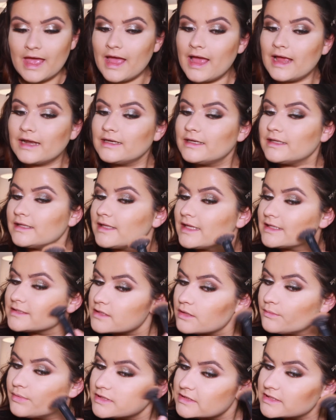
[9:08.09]
and the
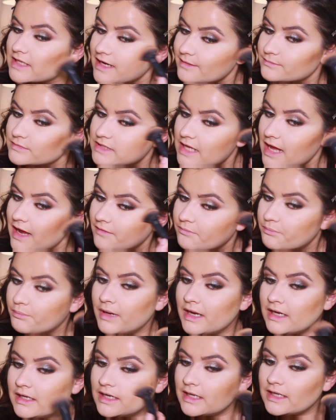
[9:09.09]
last couple of times that I've been